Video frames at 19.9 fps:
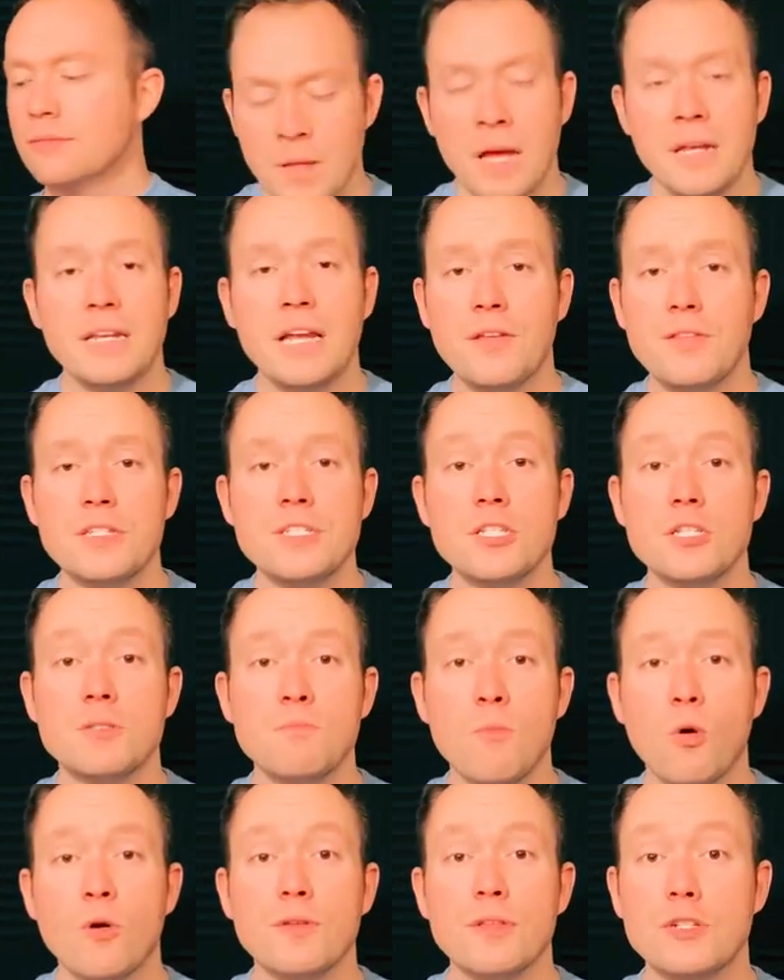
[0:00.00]
Now, this is
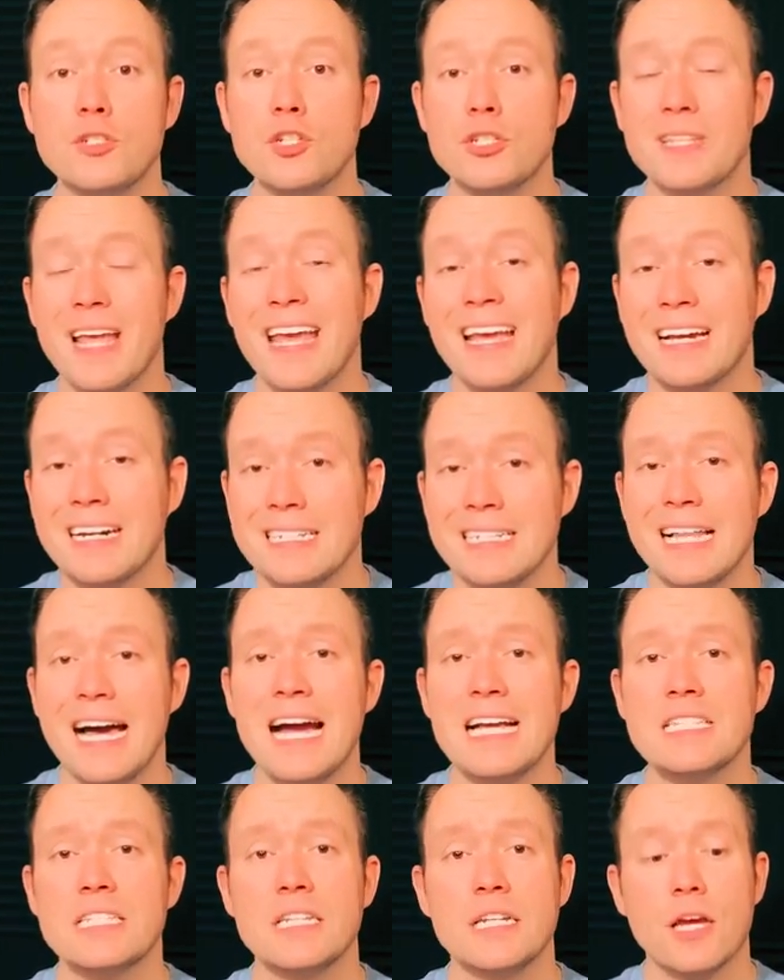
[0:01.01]
more than just a
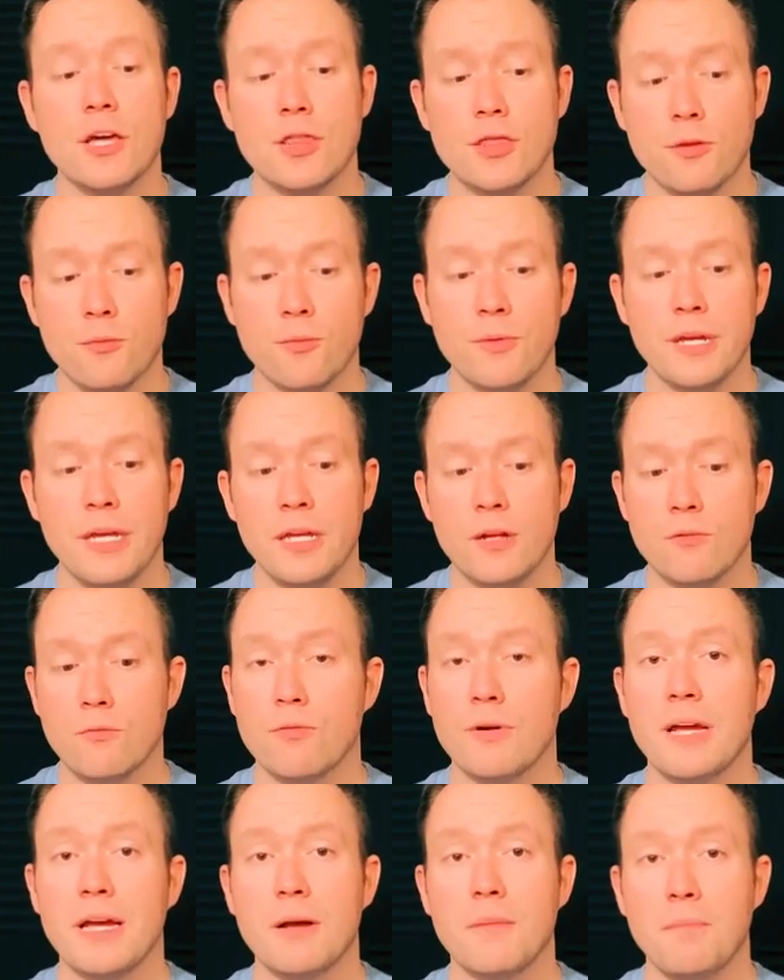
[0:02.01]
classic
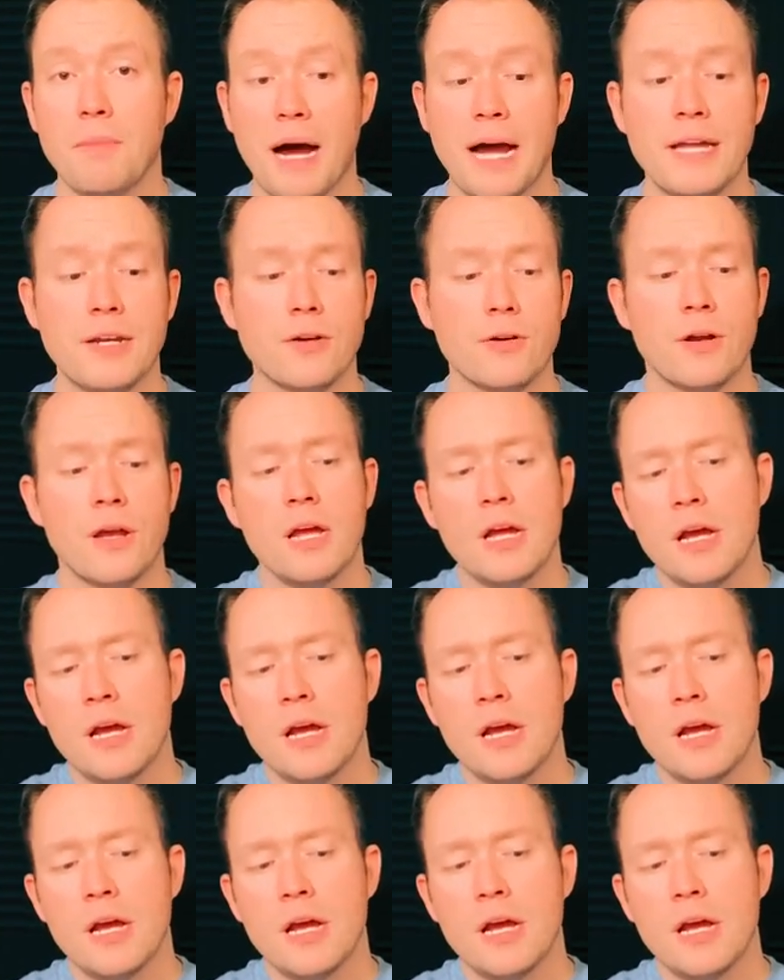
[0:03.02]
three-ring binder.